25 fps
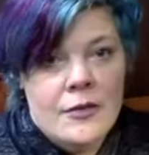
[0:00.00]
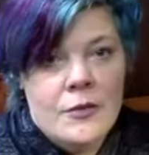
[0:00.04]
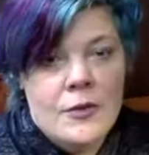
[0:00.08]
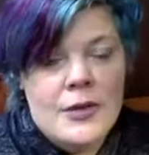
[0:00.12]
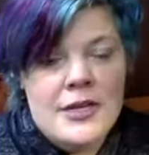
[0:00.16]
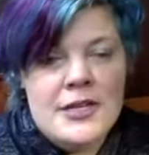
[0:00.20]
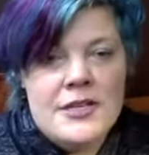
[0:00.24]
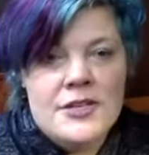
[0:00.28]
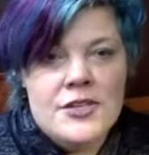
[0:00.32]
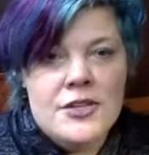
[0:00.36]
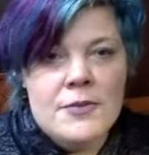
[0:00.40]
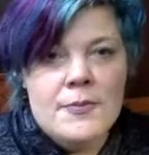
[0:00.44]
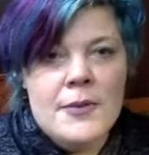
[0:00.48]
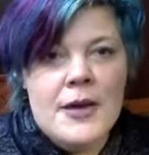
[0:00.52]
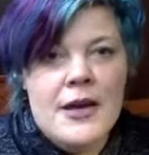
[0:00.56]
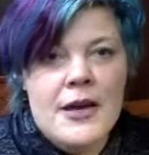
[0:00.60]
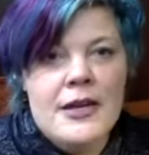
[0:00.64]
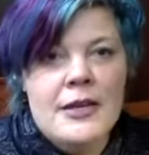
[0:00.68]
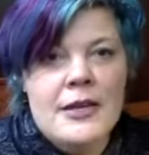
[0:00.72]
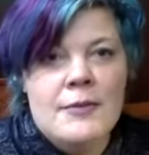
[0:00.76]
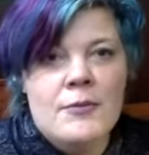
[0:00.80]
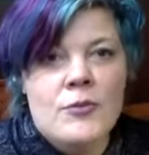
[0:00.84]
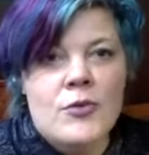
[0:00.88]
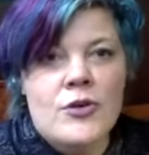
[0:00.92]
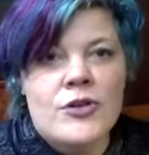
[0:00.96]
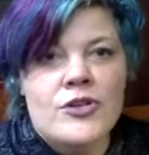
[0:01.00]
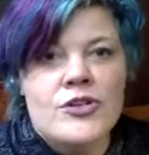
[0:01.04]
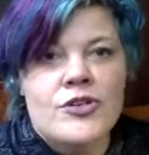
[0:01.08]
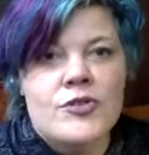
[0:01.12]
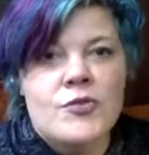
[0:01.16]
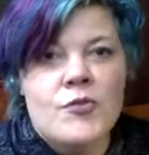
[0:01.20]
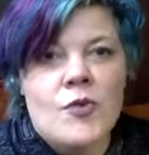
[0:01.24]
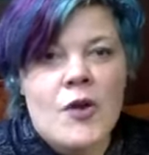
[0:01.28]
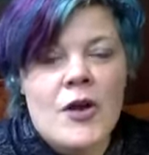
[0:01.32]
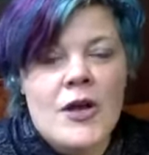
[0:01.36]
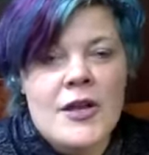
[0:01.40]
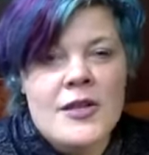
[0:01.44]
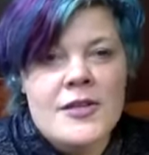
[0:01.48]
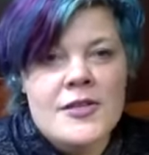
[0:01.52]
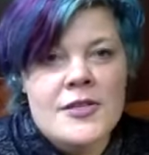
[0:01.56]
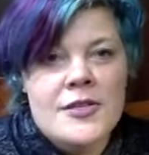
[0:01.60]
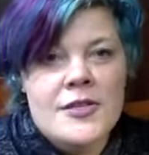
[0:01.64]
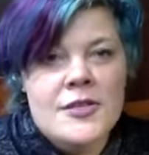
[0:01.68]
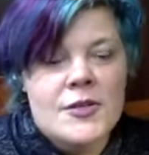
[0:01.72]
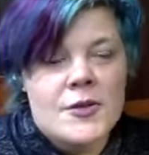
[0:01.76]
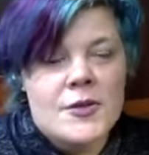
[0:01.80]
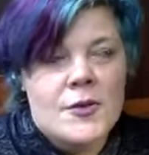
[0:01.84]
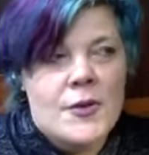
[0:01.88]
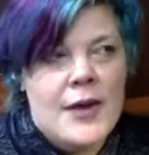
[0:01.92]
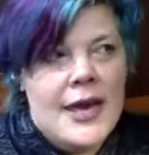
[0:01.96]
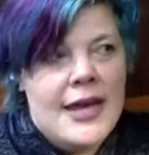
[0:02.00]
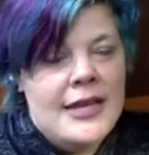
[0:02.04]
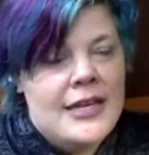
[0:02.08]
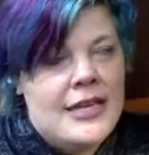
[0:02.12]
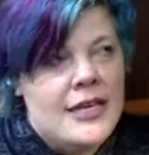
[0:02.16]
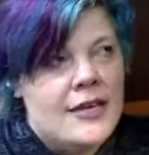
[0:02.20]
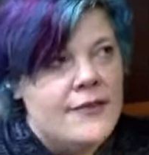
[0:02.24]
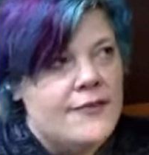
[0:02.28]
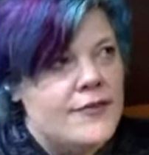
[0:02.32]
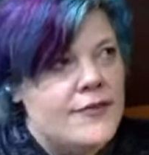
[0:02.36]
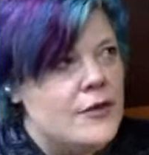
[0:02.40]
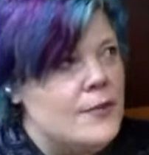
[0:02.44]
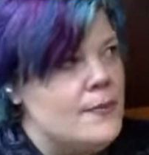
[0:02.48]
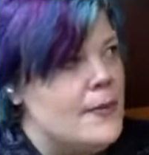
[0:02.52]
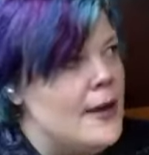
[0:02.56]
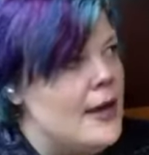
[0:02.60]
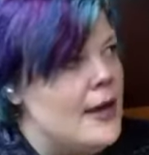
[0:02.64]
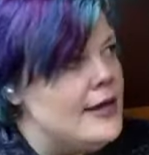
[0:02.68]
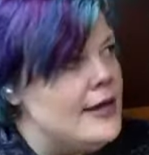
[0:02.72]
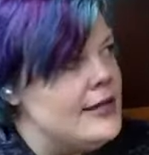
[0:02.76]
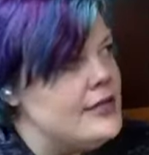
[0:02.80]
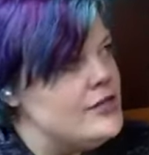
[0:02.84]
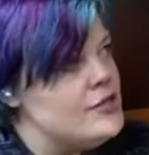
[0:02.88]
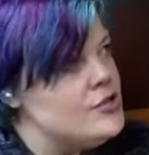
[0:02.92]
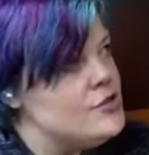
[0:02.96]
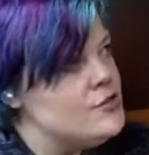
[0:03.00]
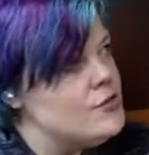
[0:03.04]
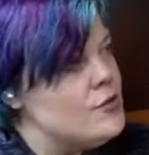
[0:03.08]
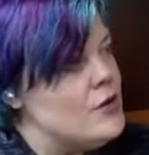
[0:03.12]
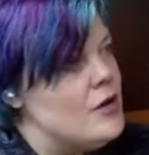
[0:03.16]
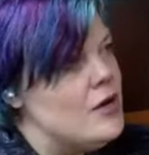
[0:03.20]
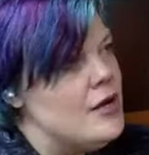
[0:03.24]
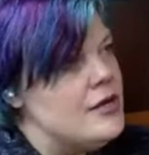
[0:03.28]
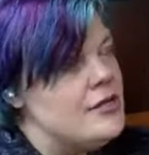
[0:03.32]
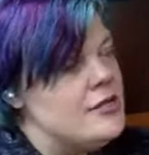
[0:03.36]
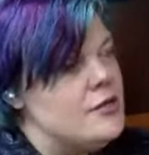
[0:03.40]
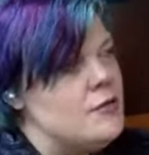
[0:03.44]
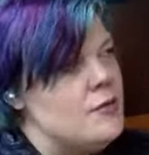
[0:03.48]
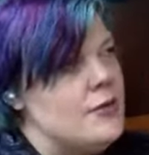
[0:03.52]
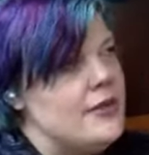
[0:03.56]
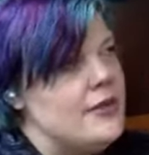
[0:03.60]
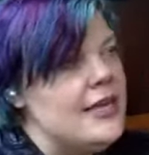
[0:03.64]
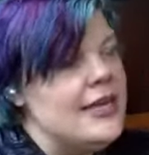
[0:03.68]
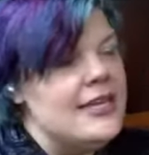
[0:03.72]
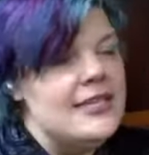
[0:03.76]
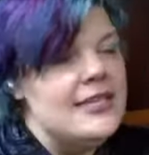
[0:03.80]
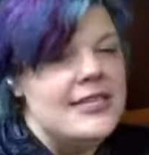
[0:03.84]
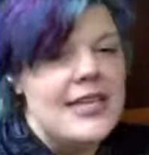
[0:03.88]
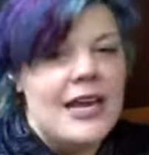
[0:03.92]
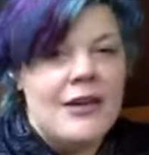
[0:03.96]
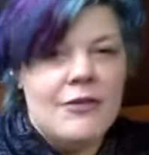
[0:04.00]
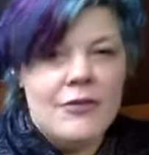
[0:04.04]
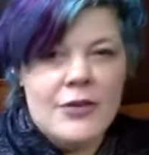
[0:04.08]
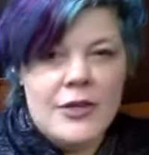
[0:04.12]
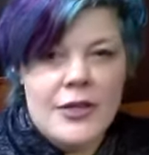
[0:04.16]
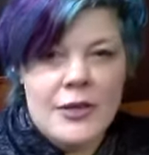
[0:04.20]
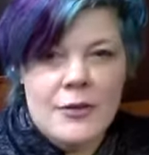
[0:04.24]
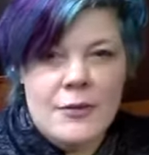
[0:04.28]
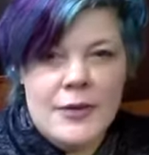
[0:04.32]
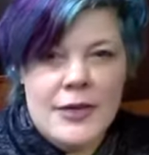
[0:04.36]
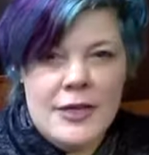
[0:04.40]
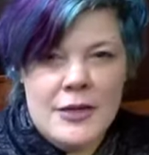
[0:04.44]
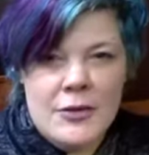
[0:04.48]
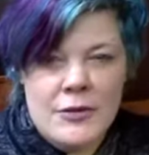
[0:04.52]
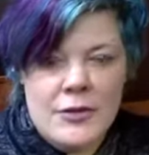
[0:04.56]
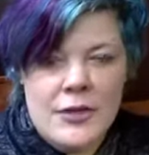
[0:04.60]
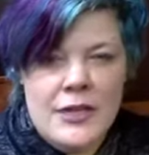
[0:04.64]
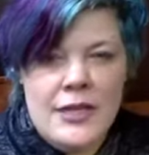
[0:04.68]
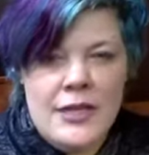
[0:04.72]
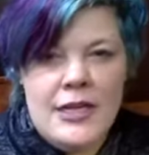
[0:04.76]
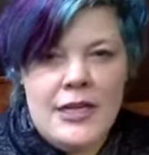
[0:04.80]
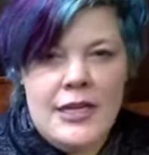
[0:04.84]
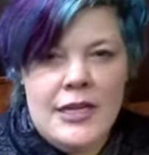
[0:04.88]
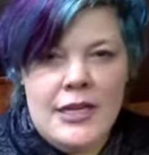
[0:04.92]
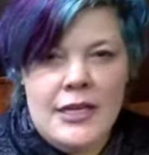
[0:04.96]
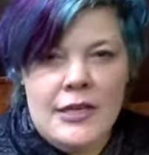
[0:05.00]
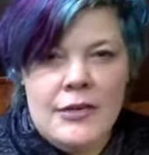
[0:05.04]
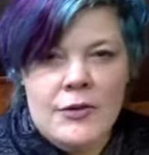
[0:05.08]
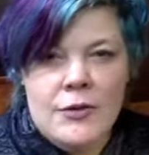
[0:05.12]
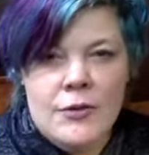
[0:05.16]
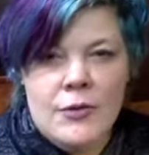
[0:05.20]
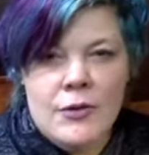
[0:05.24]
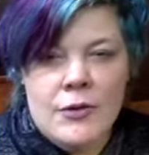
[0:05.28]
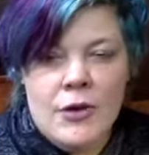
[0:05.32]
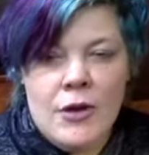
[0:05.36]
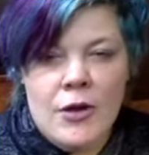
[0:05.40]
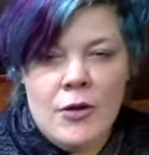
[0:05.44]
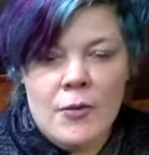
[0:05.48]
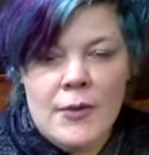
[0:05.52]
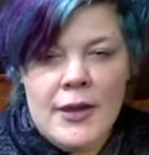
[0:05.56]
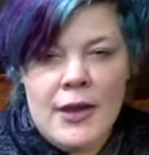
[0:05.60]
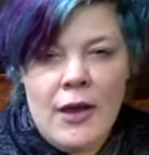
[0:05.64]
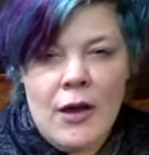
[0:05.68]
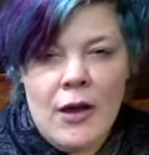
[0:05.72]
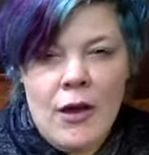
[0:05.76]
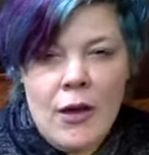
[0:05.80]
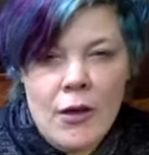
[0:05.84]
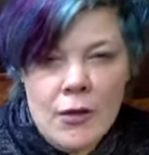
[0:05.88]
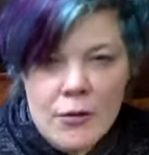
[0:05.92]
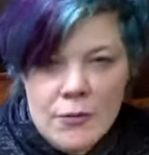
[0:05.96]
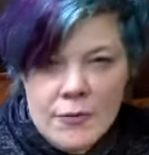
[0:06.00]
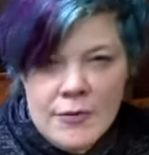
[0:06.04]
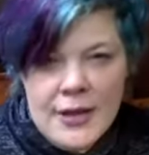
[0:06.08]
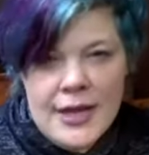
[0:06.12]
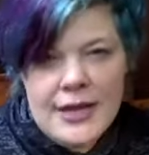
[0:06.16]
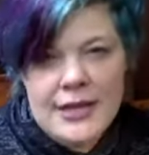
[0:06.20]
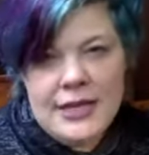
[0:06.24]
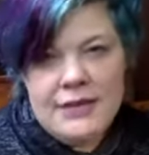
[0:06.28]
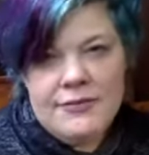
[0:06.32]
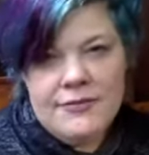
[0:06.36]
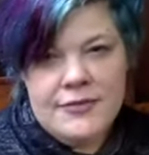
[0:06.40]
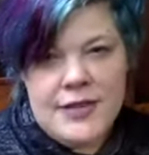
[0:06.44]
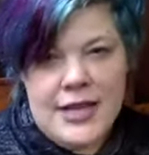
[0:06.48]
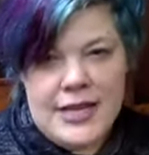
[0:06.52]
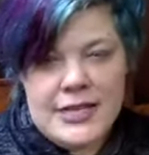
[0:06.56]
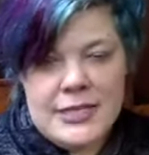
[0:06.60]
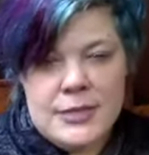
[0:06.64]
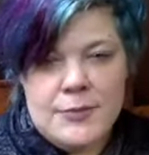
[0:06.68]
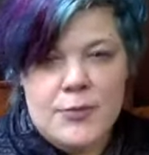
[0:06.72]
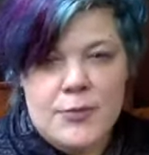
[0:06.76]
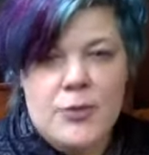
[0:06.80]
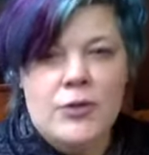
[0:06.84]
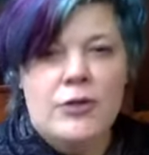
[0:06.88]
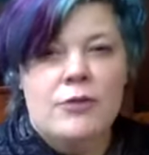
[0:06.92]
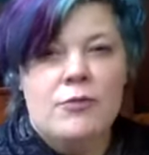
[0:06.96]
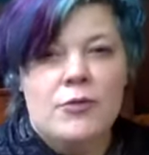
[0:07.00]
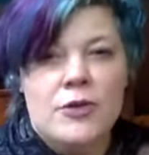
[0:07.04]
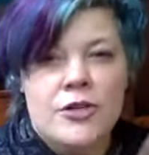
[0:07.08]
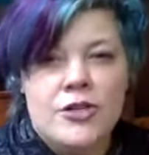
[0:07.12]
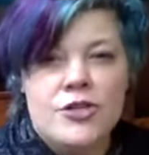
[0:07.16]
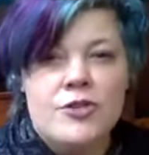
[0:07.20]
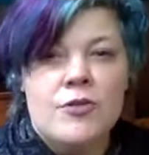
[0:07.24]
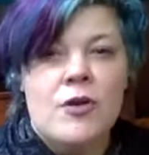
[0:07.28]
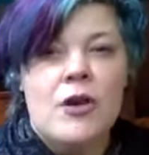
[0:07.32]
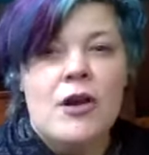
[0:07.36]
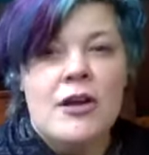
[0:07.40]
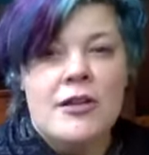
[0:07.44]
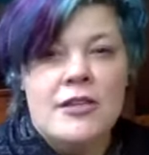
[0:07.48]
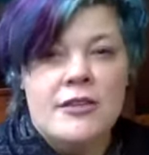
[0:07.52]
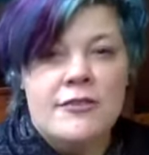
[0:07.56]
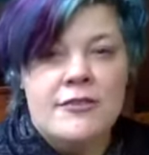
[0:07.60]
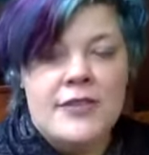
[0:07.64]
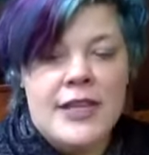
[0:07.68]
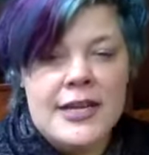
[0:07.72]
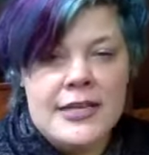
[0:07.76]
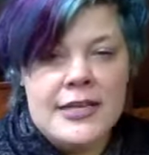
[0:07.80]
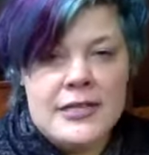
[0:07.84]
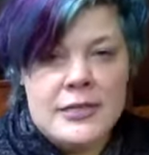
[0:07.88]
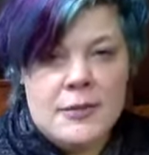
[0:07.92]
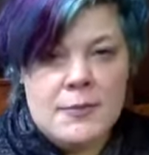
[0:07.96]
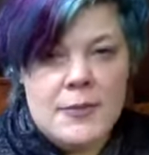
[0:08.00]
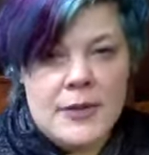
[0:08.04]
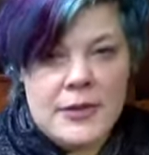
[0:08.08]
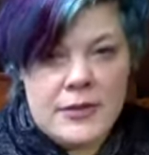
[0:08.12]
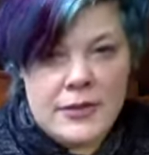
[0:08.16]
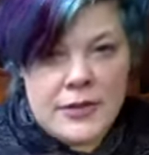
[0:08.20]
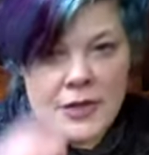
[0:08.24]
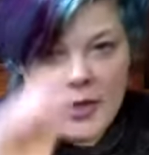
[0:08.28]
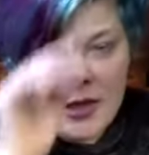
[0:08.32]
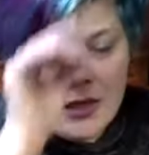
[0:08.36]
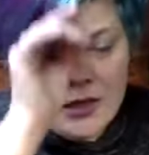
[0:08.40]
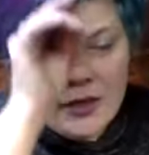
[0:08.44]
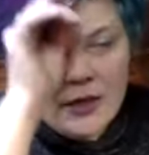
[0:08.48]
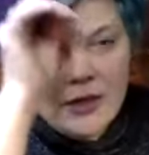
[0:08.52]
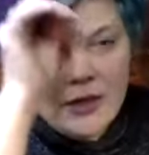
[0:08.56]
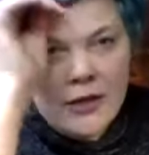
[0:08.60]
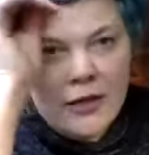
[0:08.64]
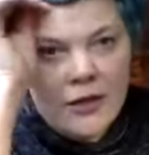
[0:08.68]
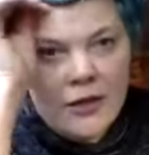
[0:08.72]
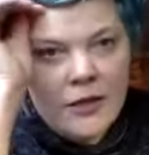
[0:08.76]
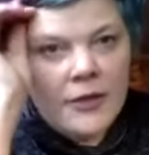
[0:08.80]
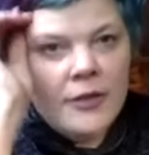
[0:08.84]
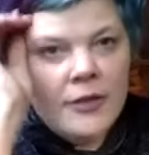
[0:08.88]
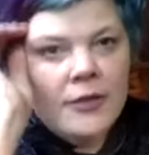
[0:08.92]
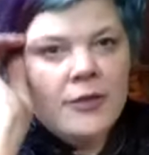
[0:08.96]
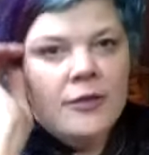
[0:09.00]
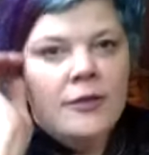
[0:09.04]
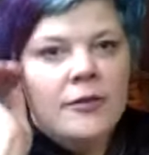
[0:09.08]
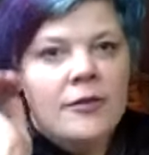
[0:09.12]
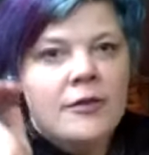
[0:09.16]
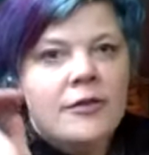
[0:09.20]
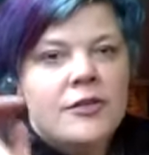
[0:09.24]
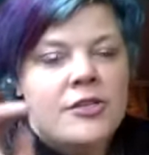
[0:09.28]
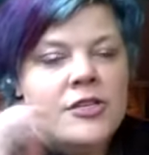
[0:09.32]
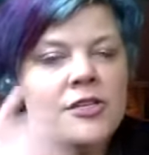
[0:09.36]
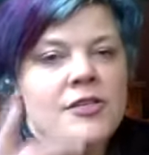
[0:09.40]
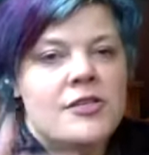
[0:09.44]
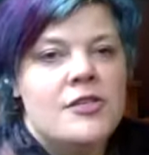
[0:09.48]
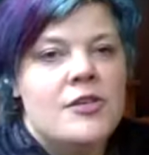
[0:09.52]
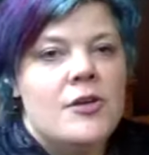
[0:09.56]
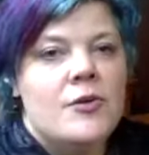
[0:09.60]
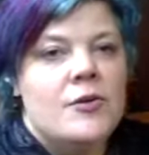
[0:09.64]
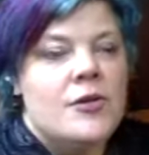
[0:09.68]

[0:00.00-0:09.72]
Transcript: What is your body more drawn to? And if your body is drawn to one thing, is that really what you need? Or are we already flexible and we're drawn to flexibility? Just